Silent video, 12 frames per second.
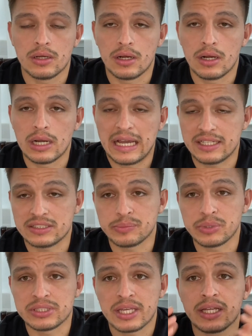has to
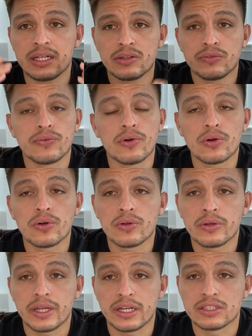be taken in the fall
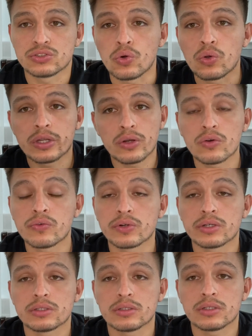and is only
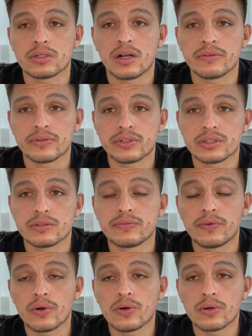offered in the
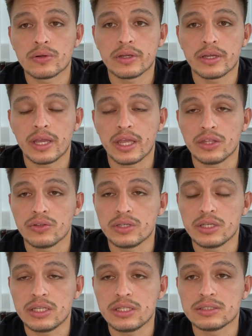fall, and you
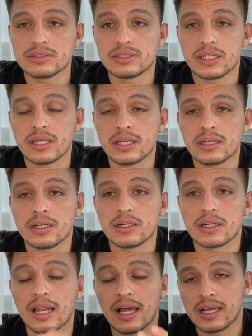need to take
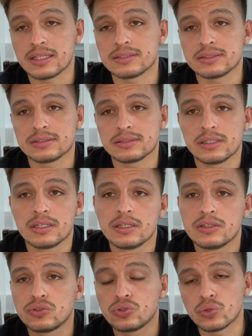class
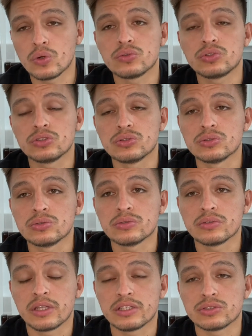202
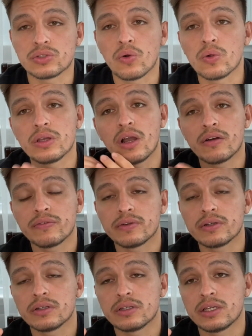that's only
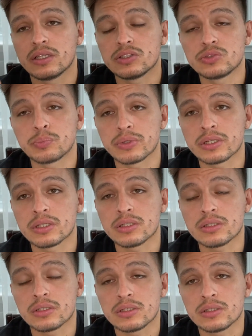offered in the spring,
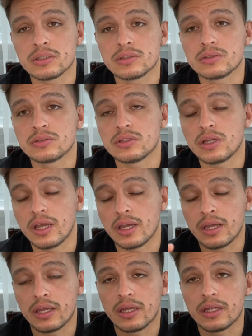
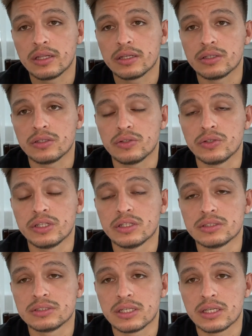and you need
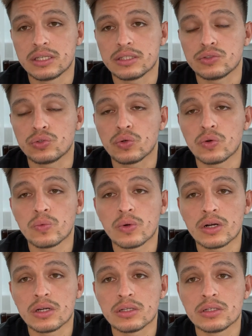to take
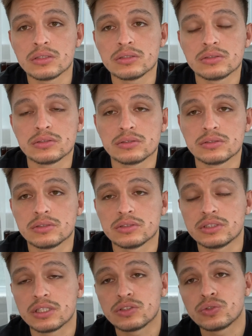201 to
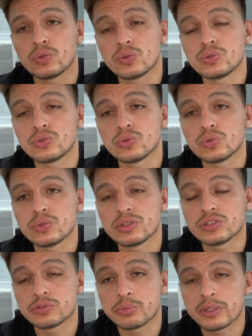take 202 in
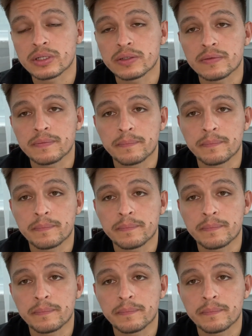the spring,